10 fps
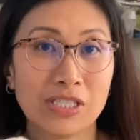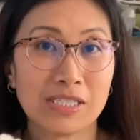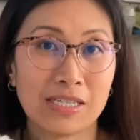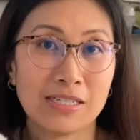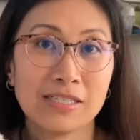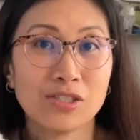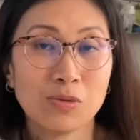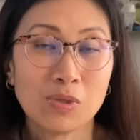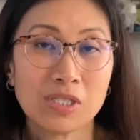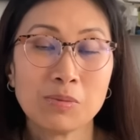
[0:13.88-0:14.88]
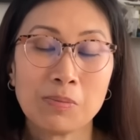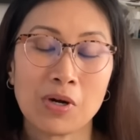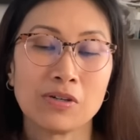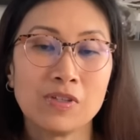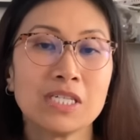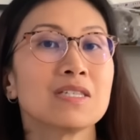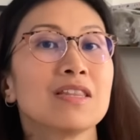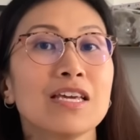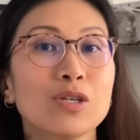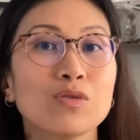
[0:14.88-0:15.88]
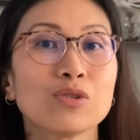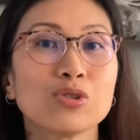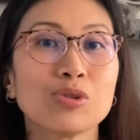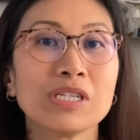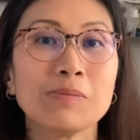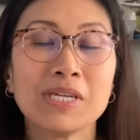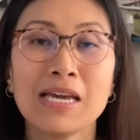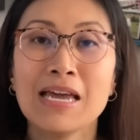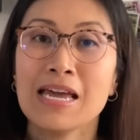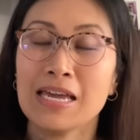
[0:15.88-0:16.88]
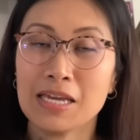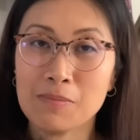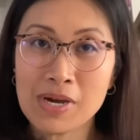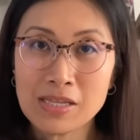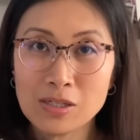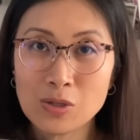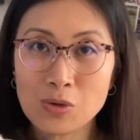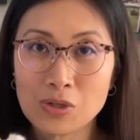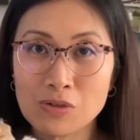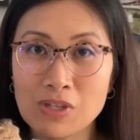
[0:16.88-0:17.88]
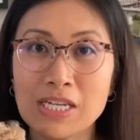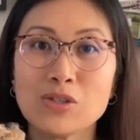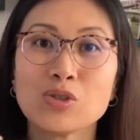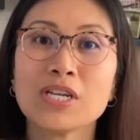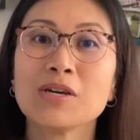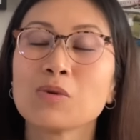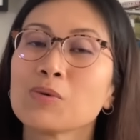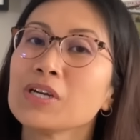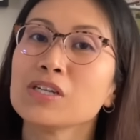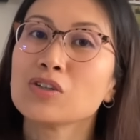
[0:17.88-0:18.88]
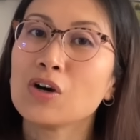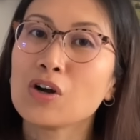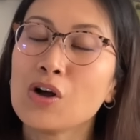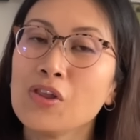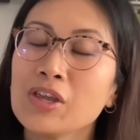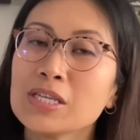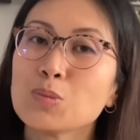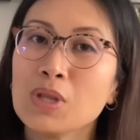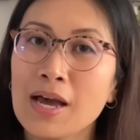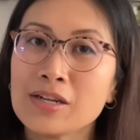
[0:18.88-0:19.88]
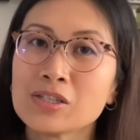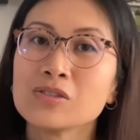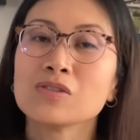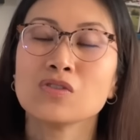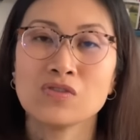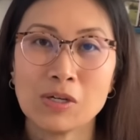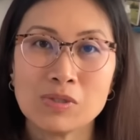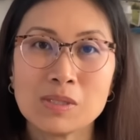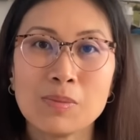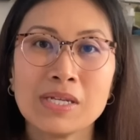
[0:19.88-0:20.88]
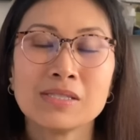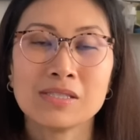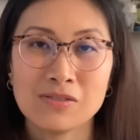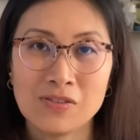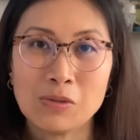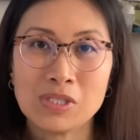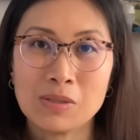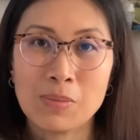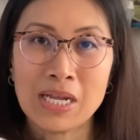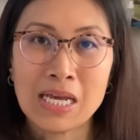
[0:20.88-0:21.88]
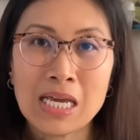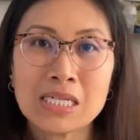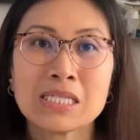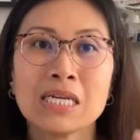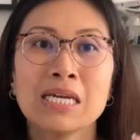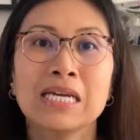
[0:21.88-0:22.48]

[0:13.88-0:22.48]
decided that she wanted to be part of this. Thank you for joining me in my little corner of the internet where we're going to talk all things planners, fountain pens, and fountain pen inks.